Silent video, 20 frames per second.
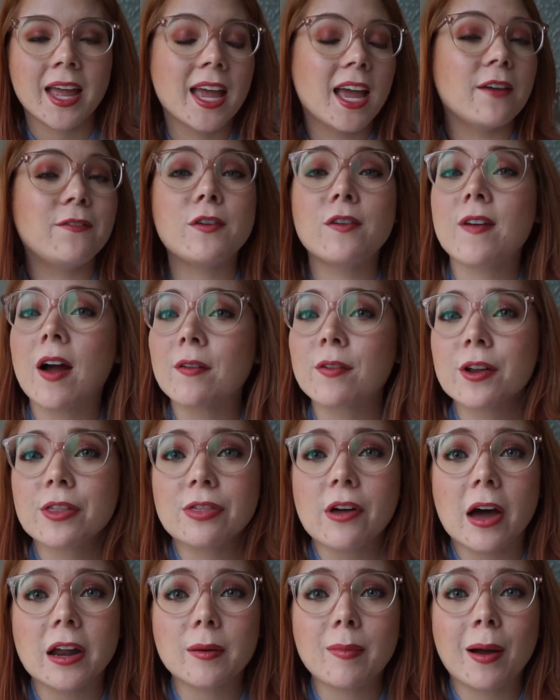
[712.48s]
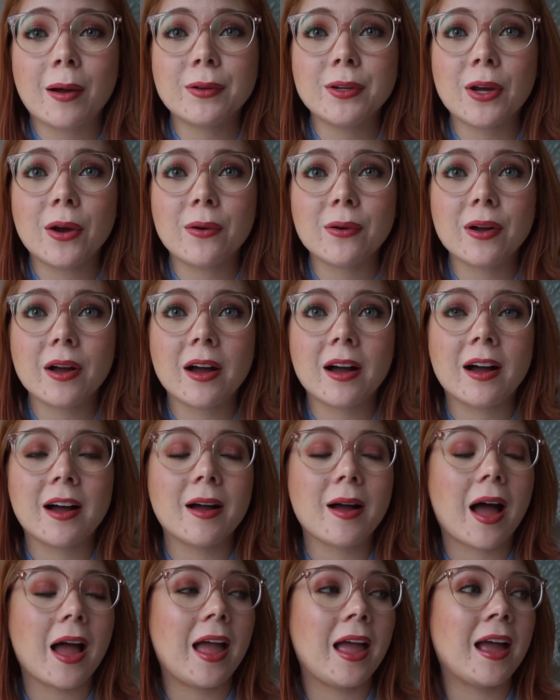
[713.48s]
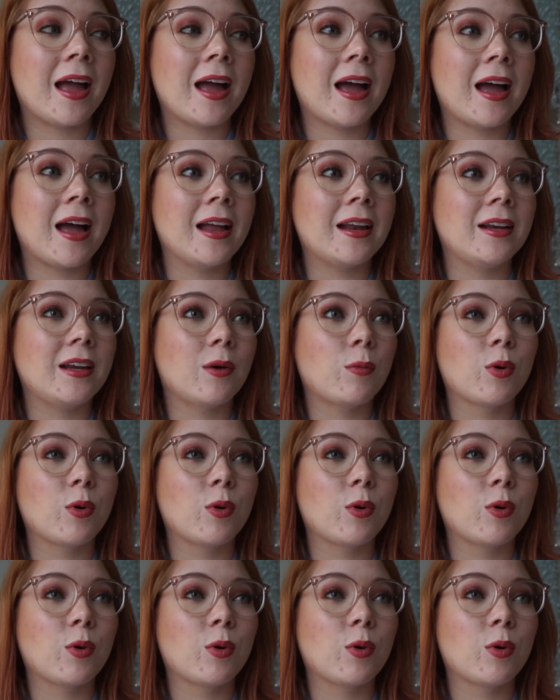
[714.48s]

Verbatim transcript: if you've ever thought about yoga and